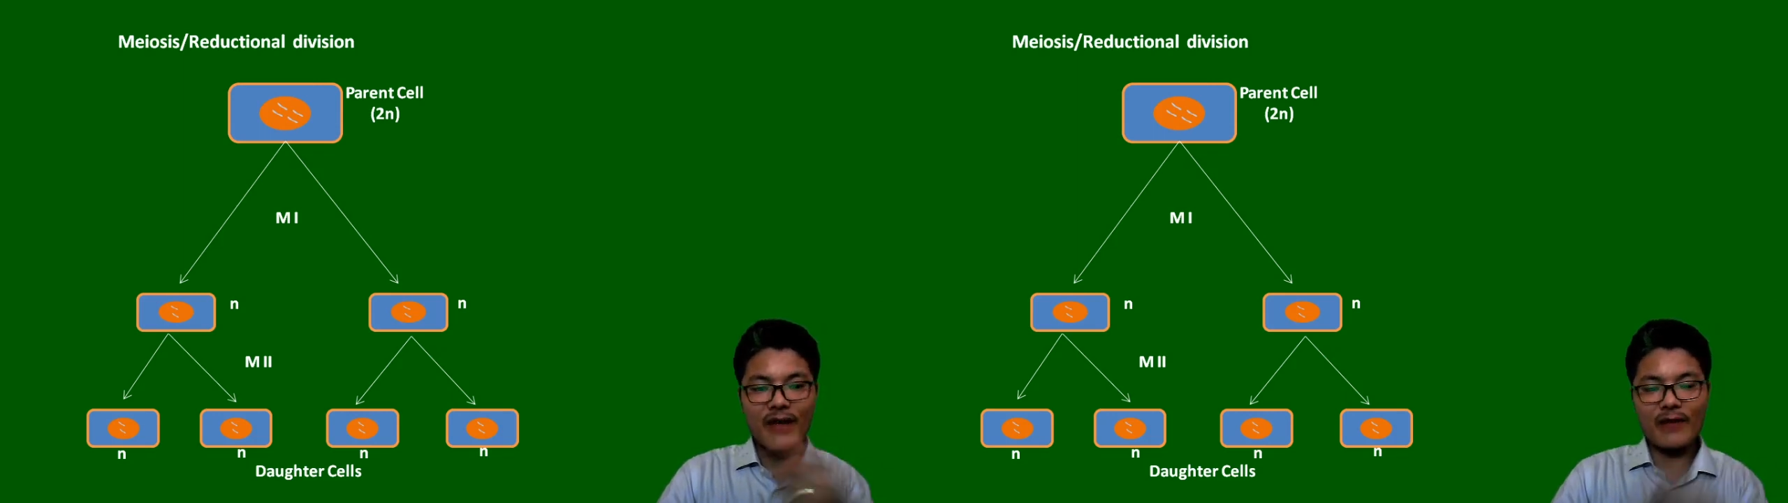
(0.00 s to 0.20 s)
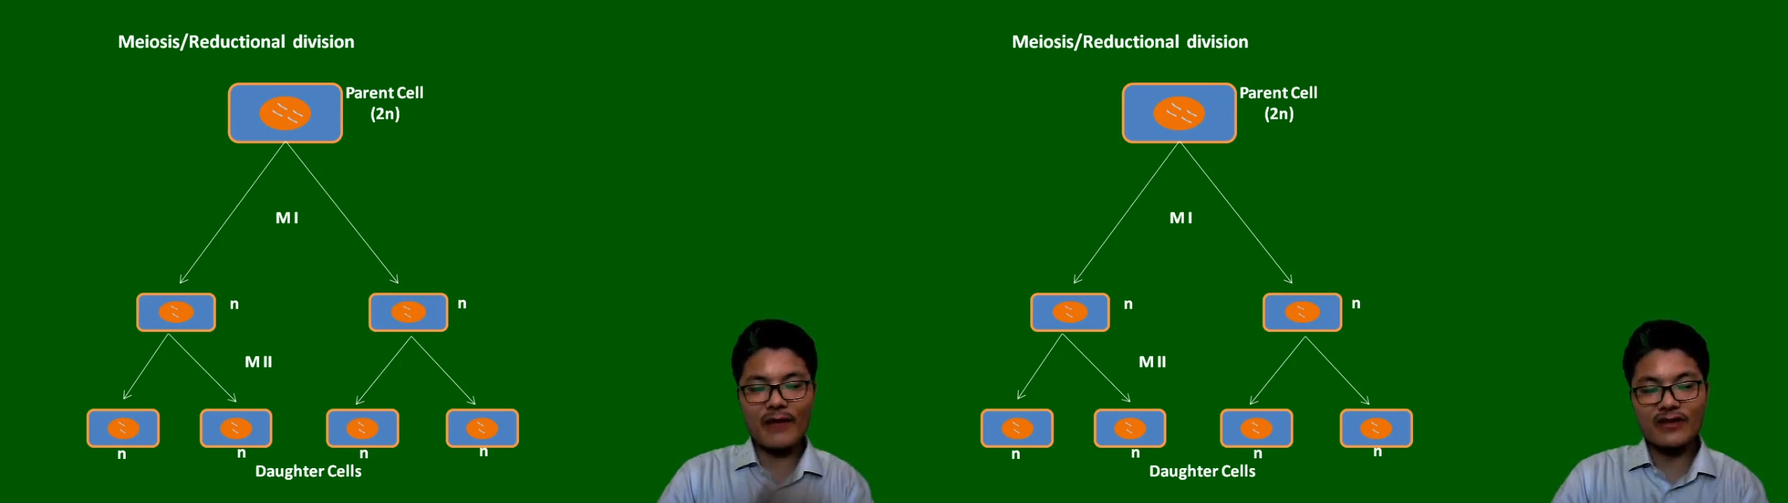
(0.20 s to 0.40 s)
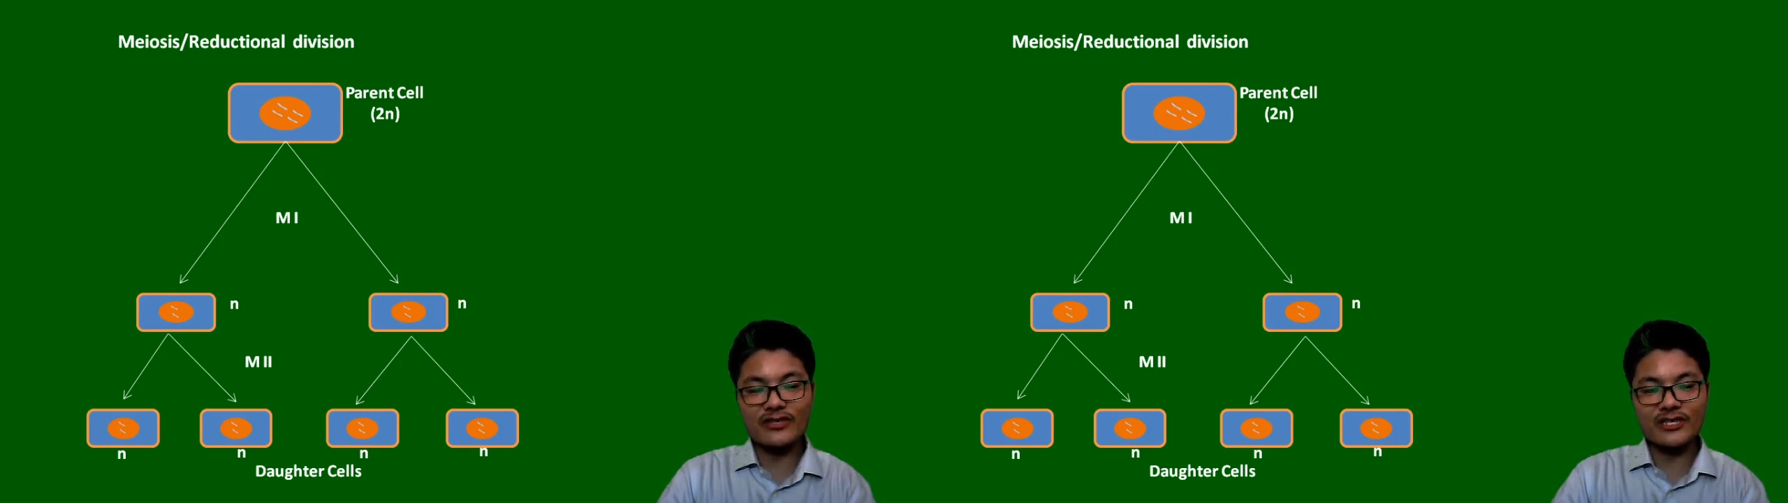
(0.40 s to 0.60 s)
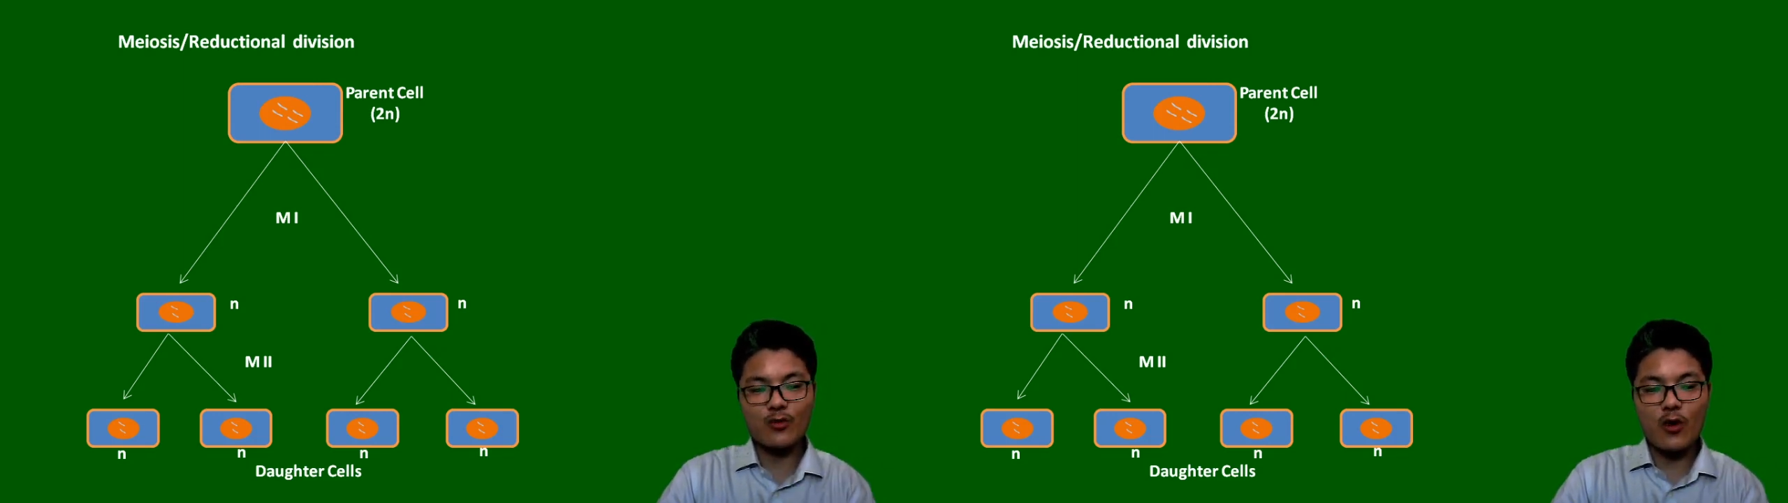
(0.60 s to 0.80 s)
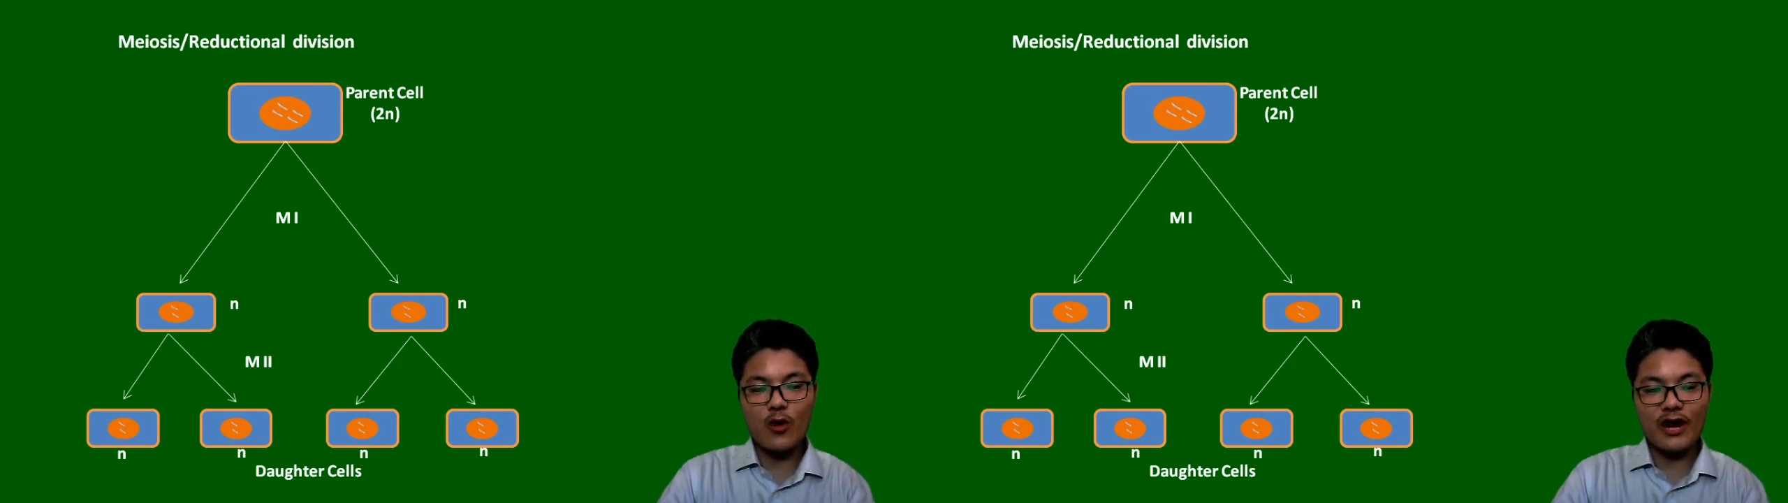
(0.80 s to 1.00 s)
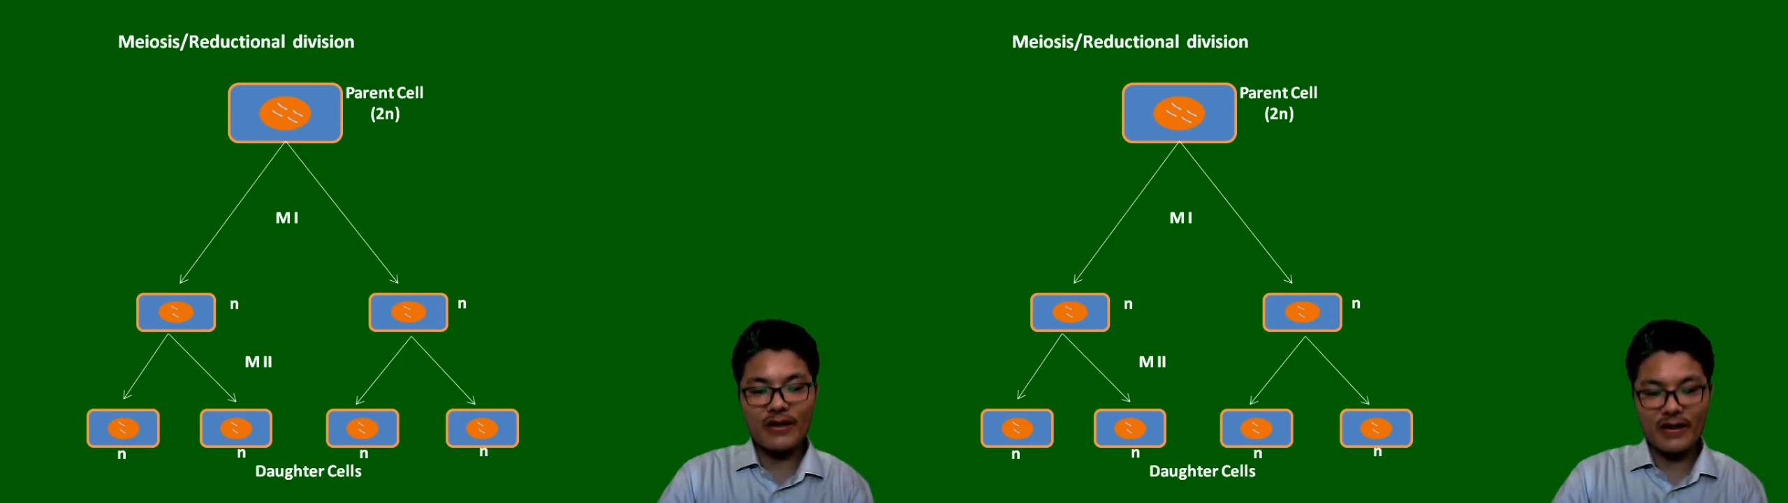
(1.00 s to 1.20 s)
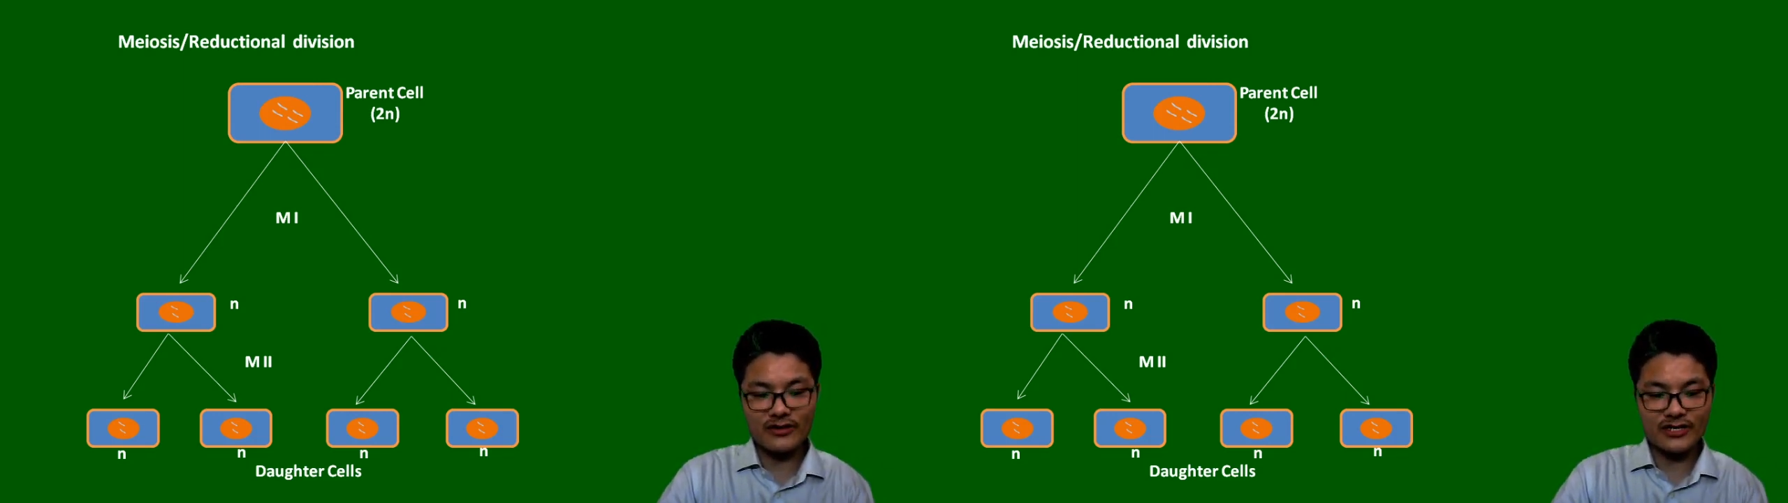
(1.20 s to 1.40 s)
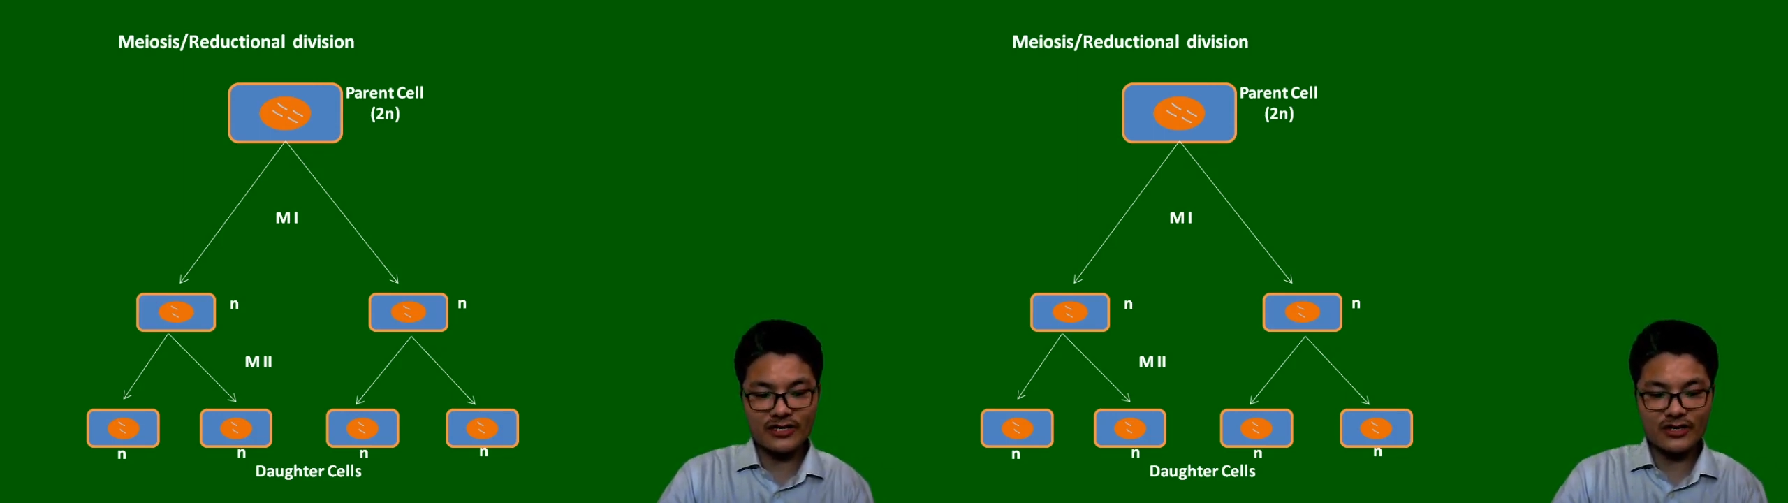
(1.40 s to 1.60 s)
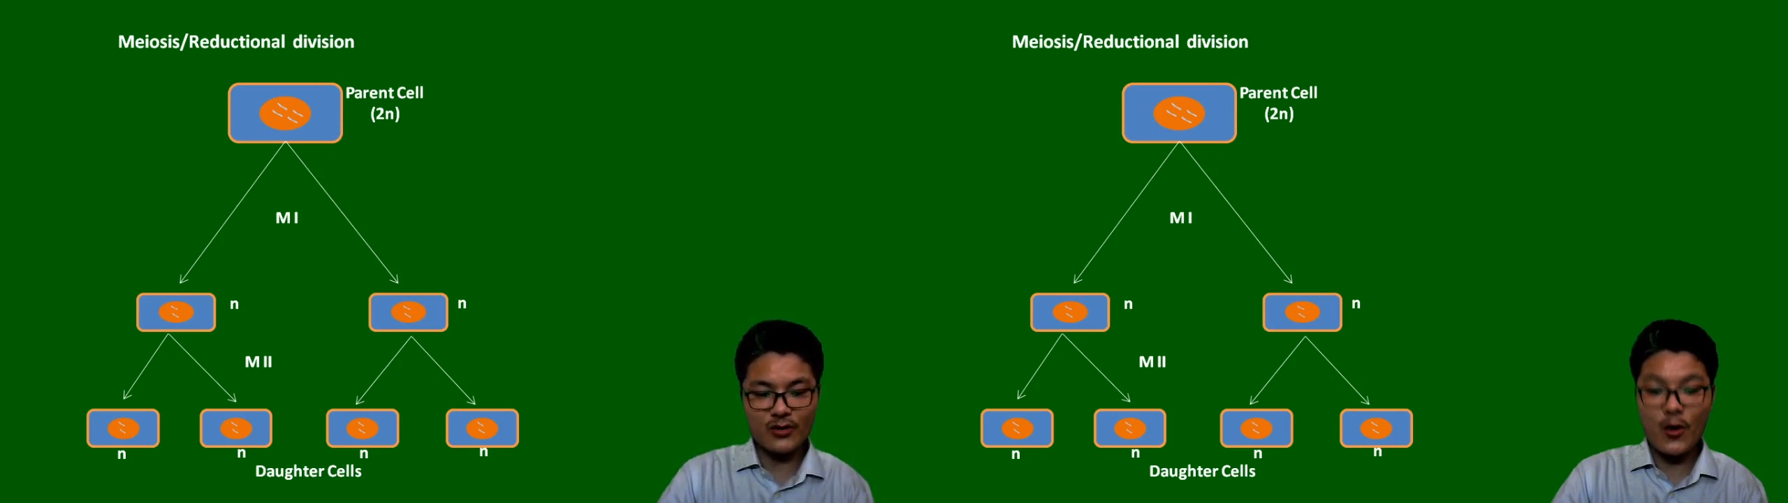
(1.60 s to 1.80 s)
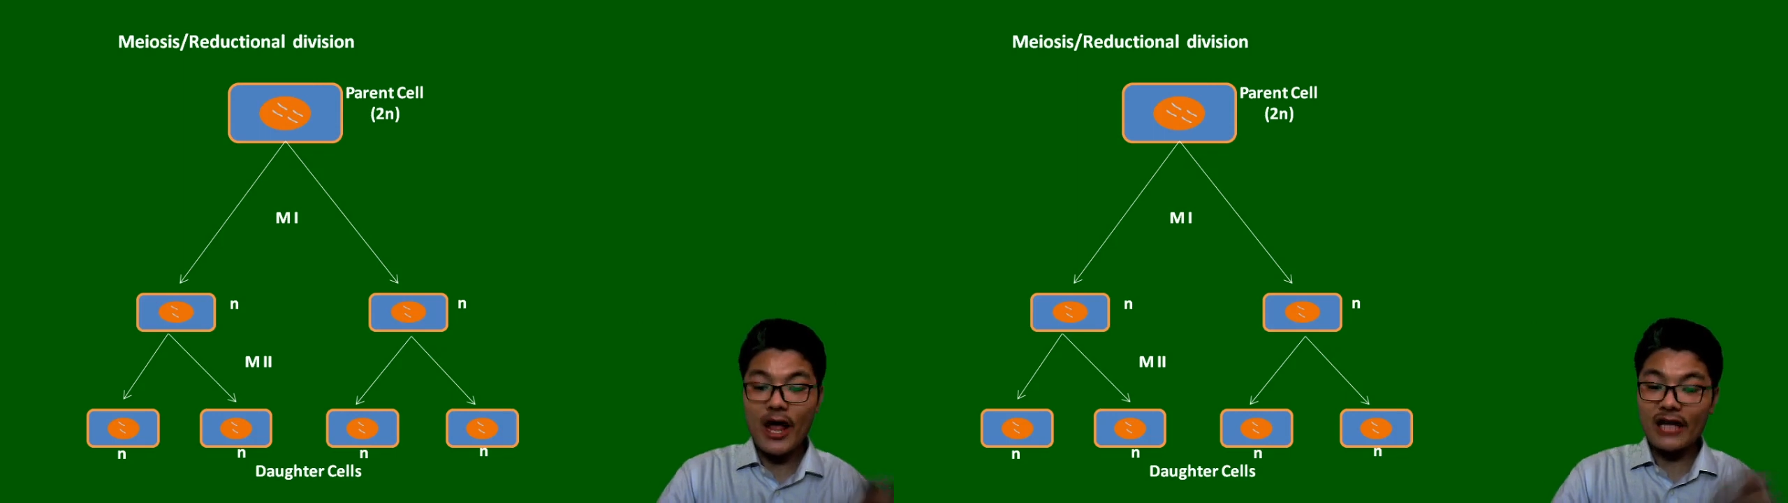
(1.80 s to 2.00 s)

meiosis 1 and meiosis 2.